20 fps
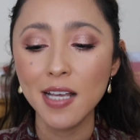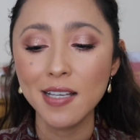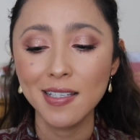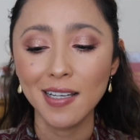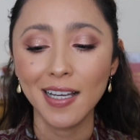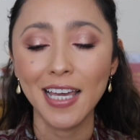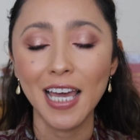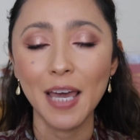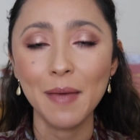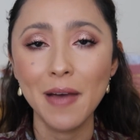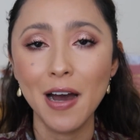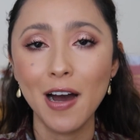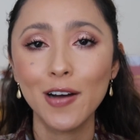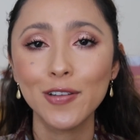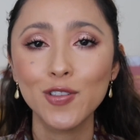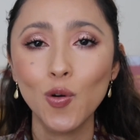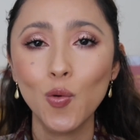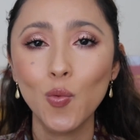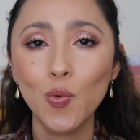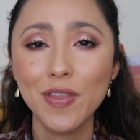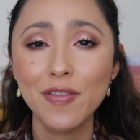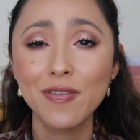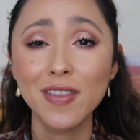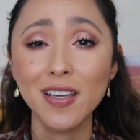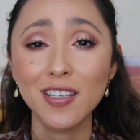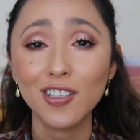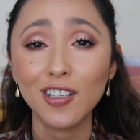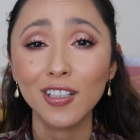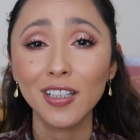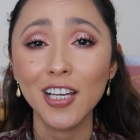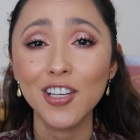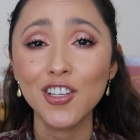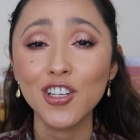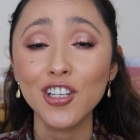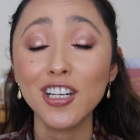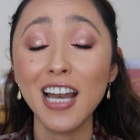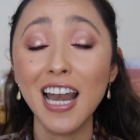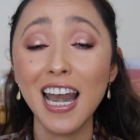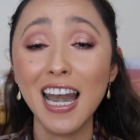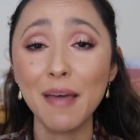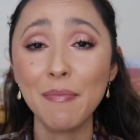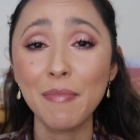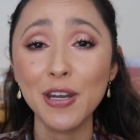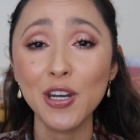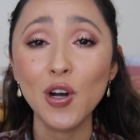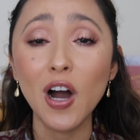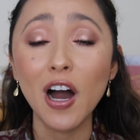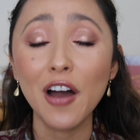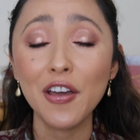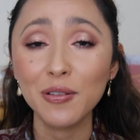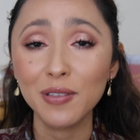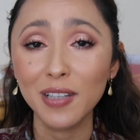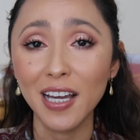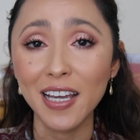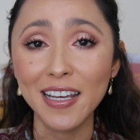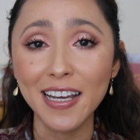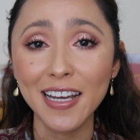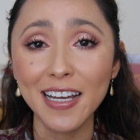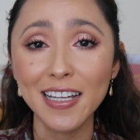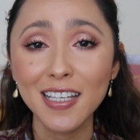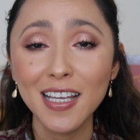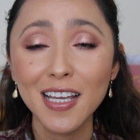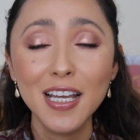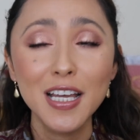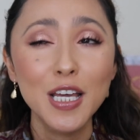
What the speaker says: that came out with this collection, let me know how you like it,